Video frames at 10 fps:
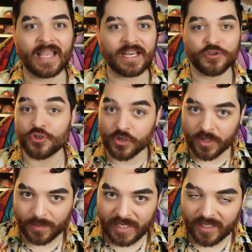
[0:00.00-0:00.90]
they
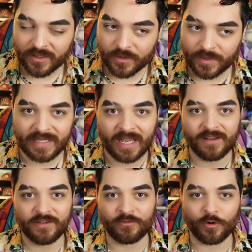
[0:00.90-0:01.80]
should be doing
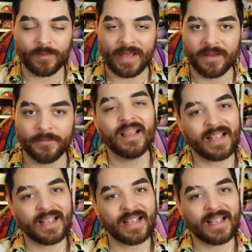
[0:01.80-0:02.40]
that format.